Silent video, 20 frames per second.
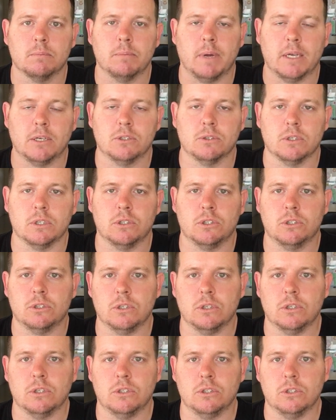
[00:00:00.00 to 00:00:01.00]
make sure you
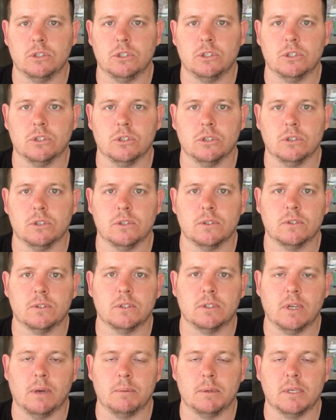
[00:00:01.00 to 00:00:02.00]

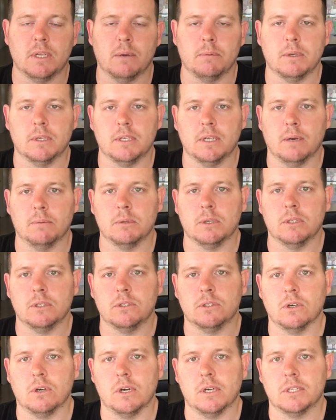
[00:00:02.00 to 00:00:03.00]
choose
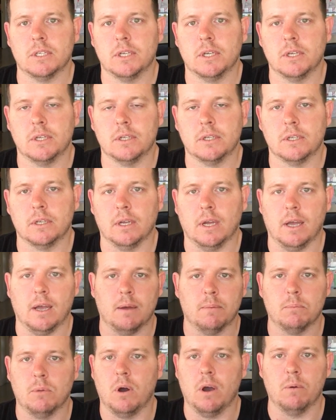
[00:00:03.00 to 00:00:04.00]

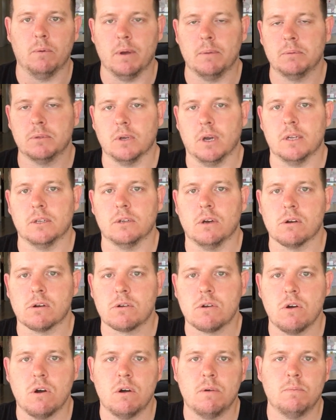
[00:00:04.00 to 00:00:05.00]

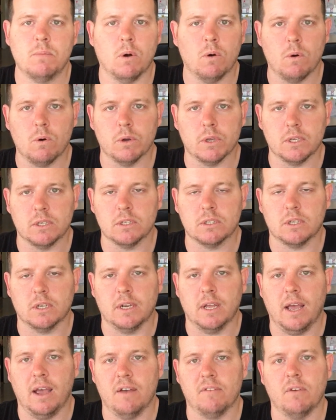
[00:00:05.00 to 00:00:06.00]
www.mywebsite.com, or you're just
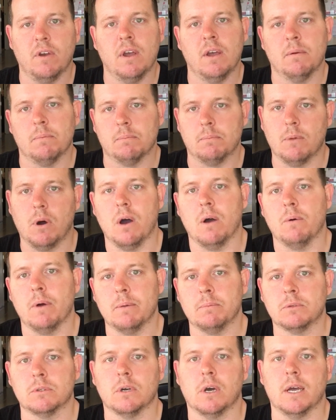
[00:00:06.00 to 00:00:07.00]
going to have
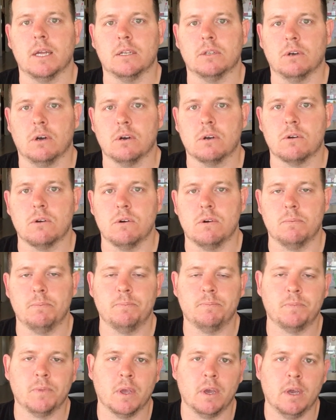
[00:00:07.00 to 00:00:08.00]
mywebsite.com.